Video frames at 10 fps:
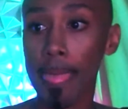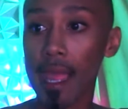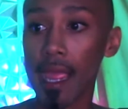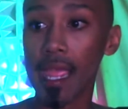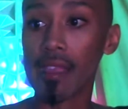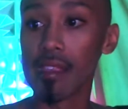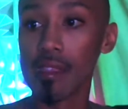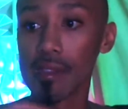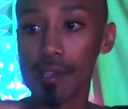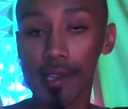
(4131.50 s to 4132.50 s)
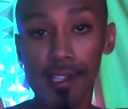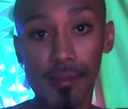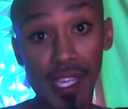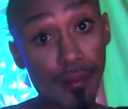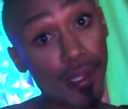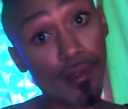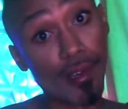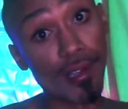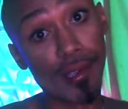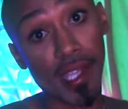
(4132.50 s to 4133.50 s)
And then there's also makeup
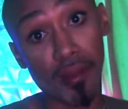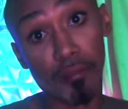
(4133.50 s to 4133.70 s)
tutorials. So